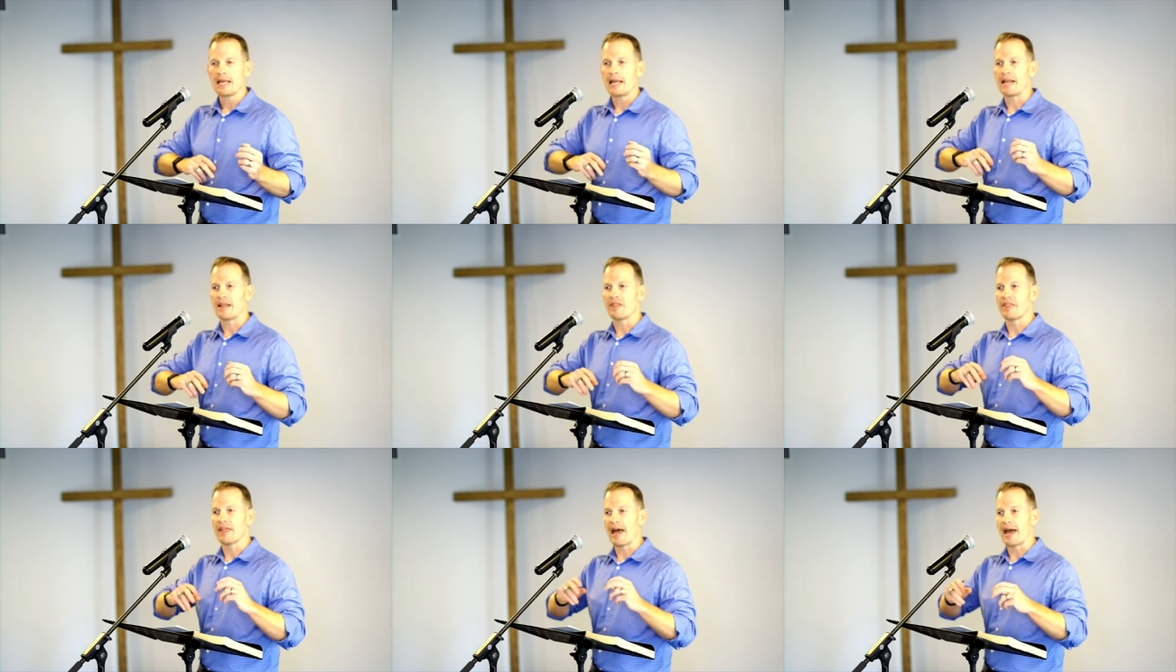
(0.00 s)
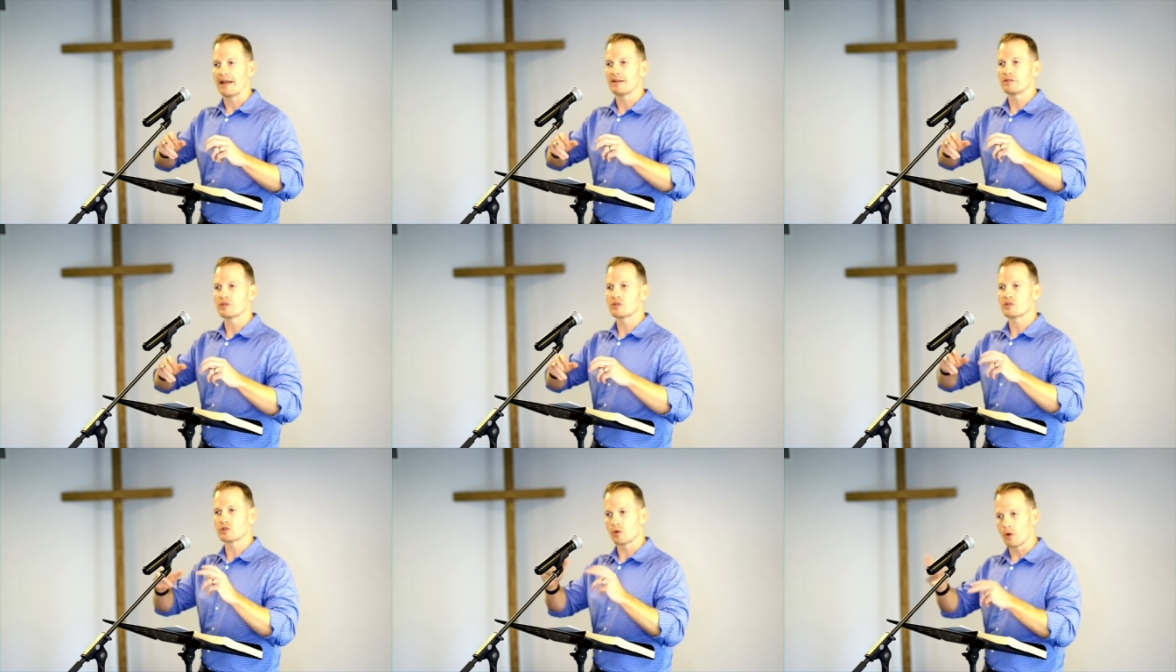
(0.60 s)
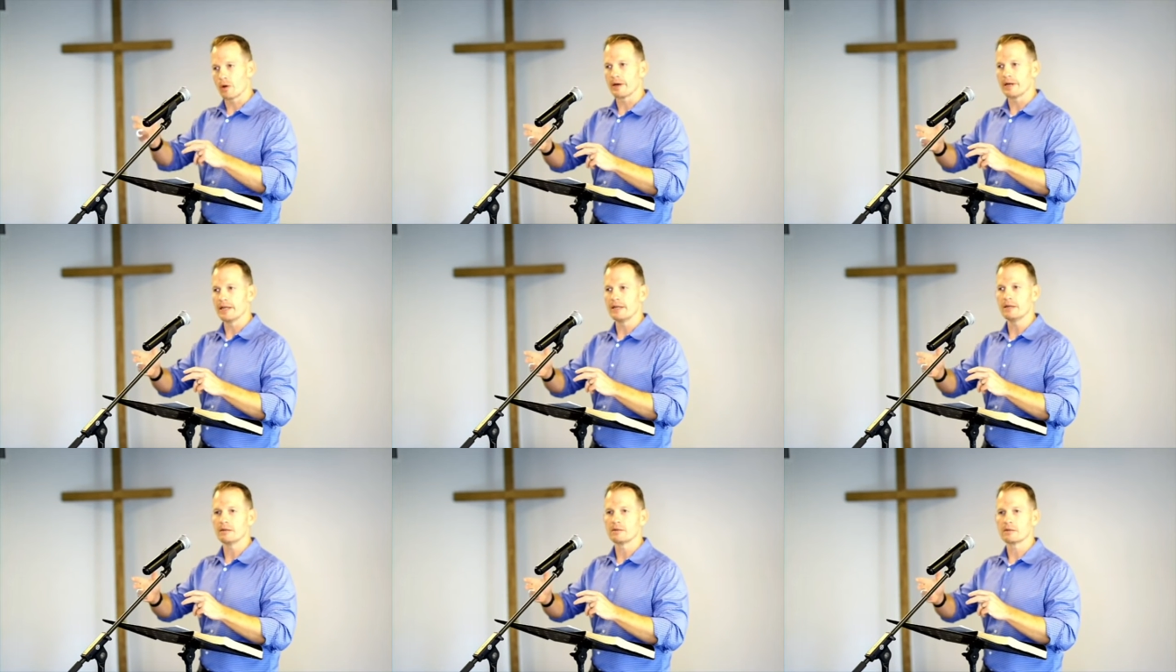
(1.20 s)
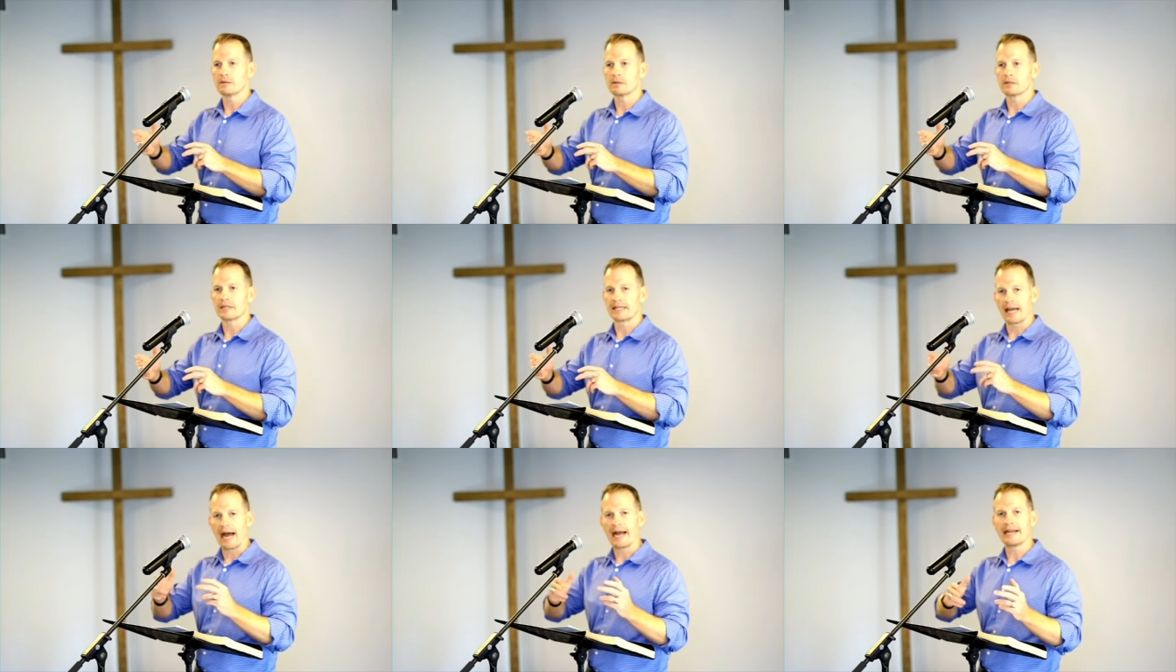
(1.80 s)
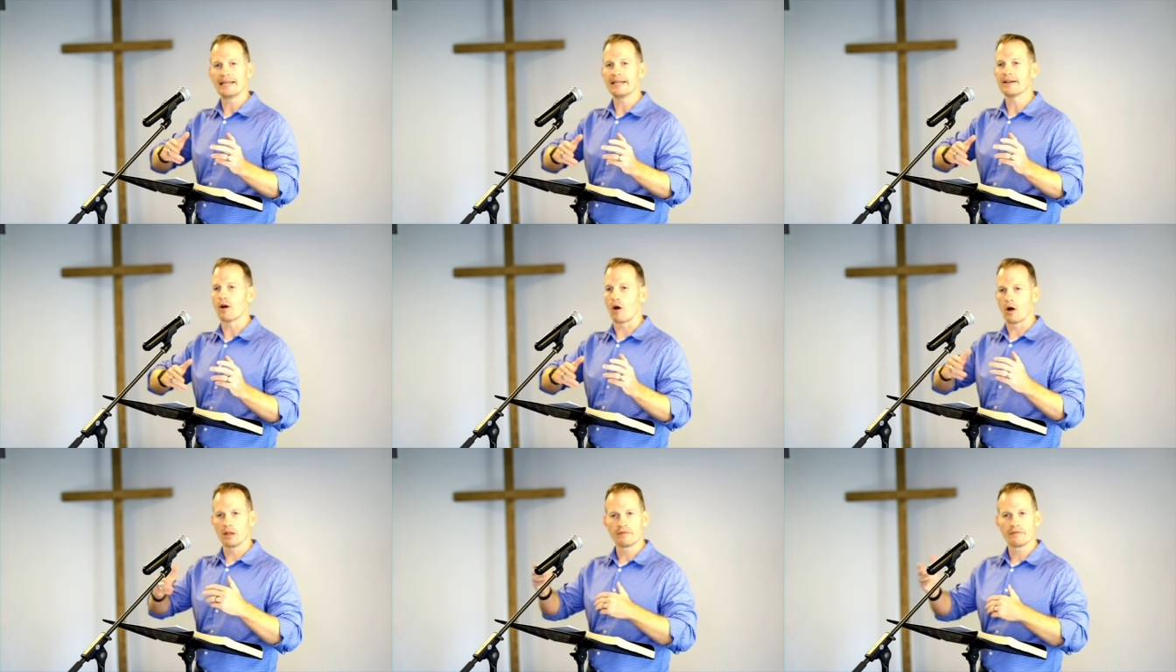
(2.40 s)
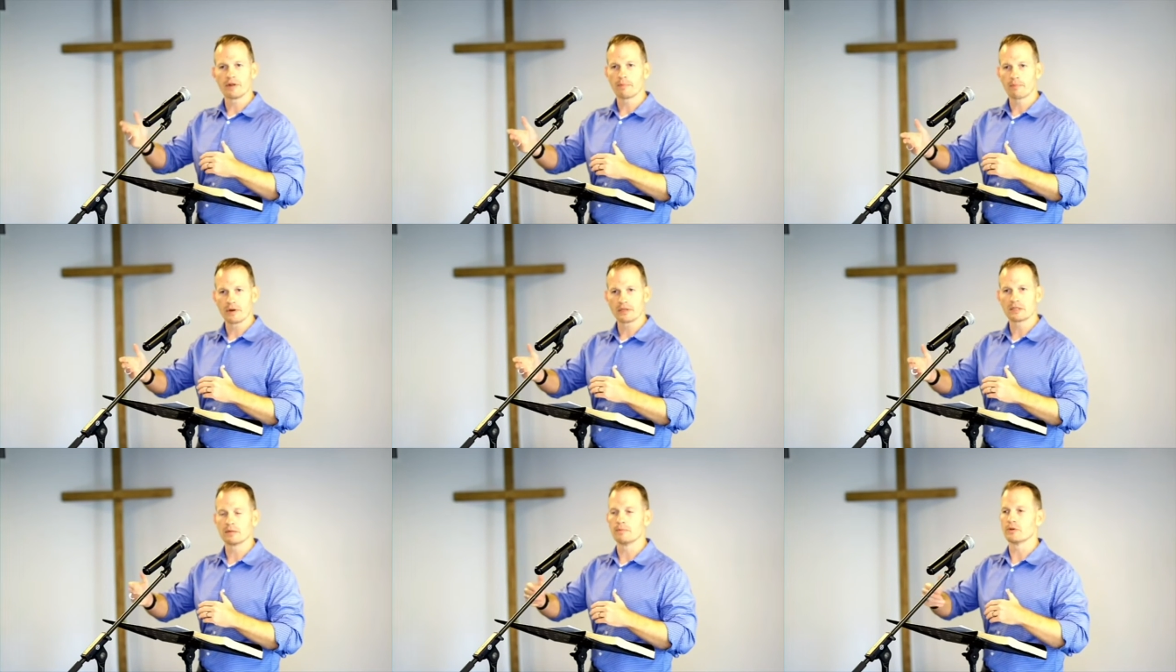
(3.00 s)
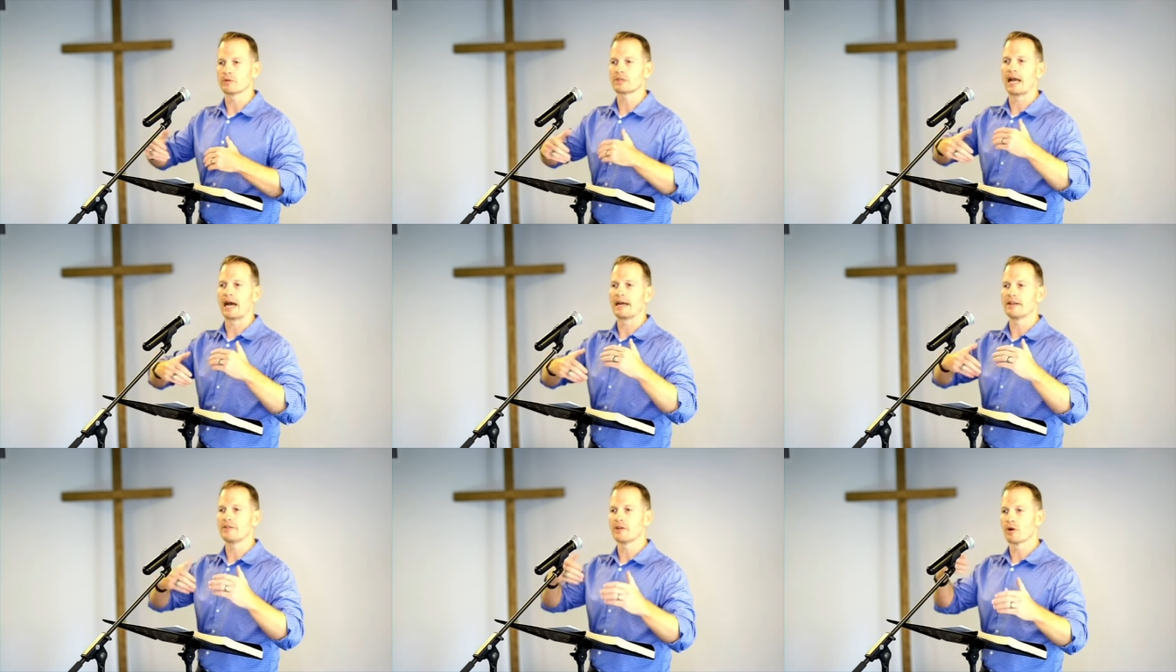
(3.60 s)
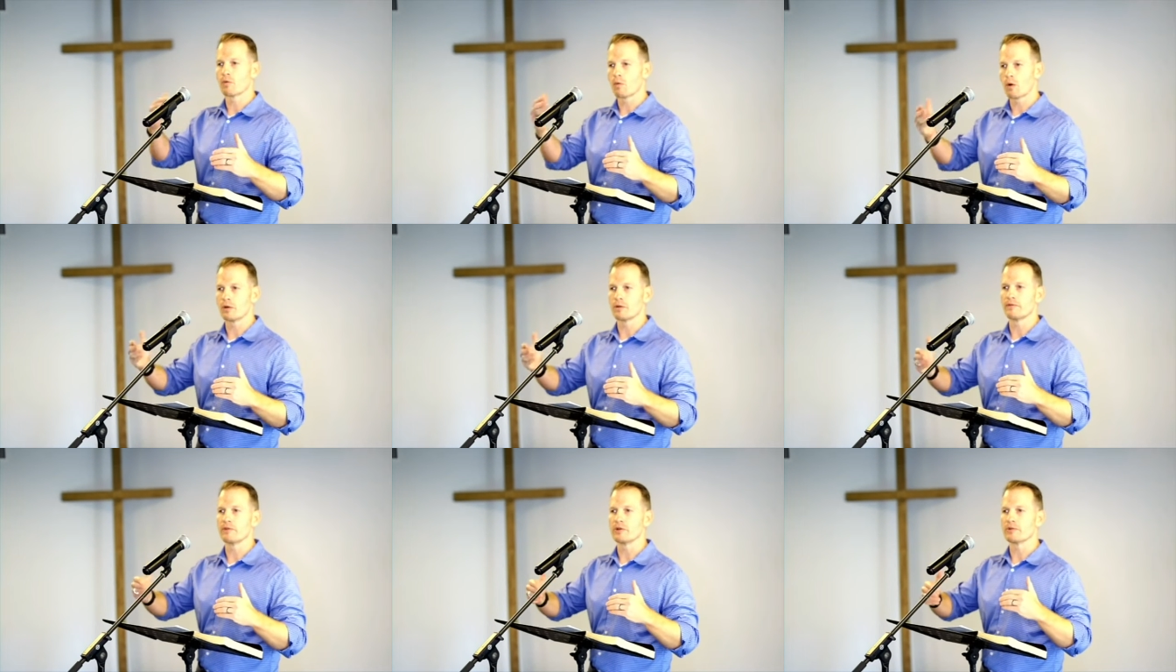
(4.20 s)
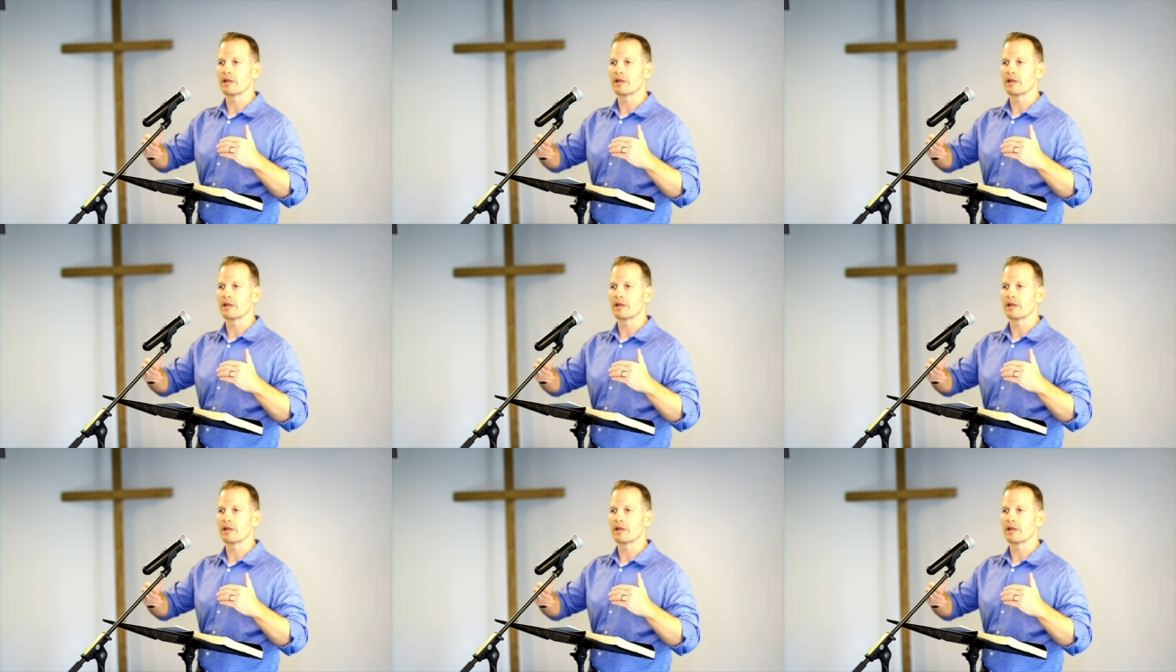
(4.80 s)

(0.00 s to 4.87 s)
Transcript: And that story guided all of their principles, guided their worldview,